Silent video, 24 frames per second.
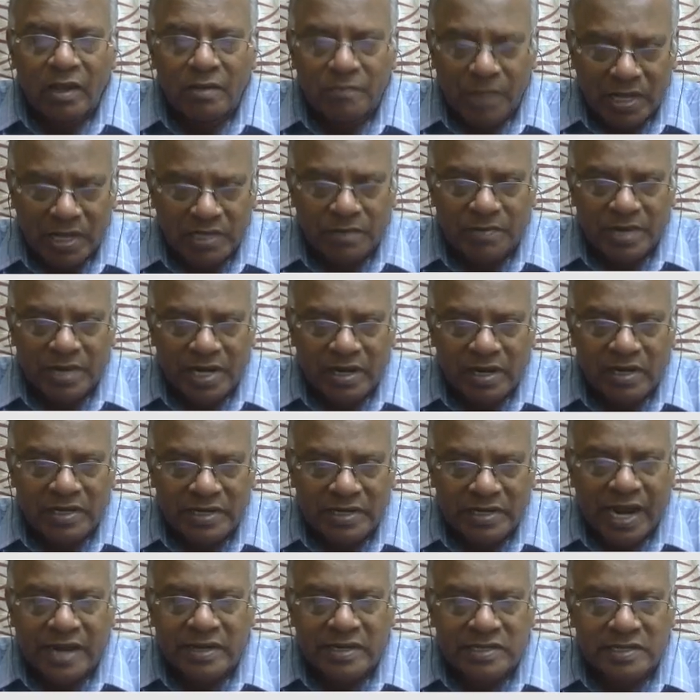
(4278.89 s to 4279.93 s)
mathematical
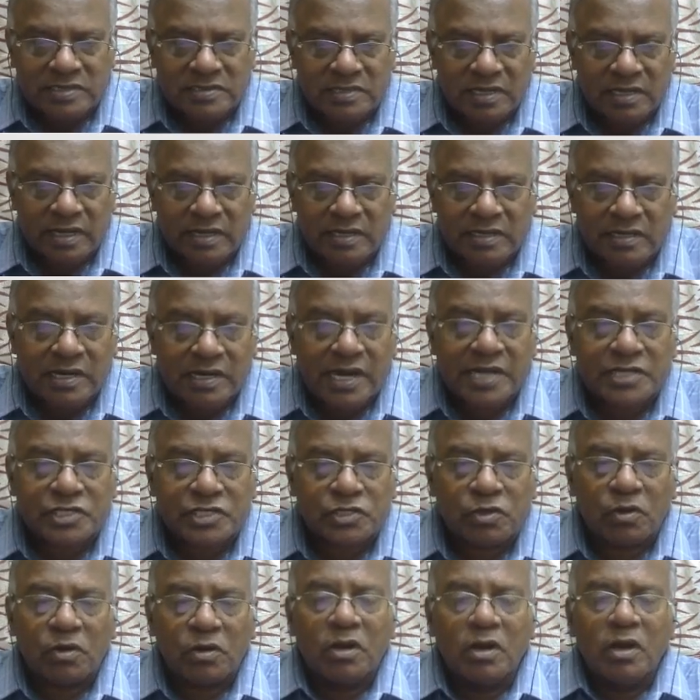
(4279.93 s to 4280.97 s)
tactics like
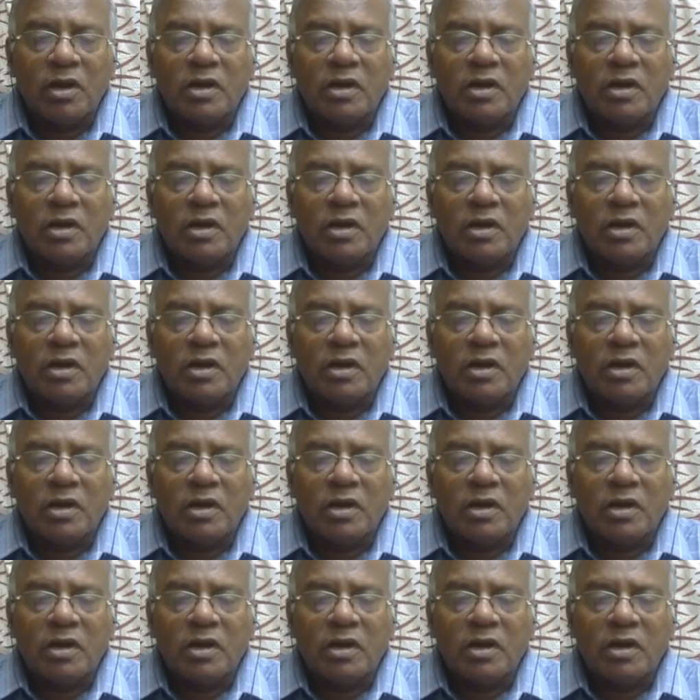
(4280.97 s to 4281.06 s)
ratio.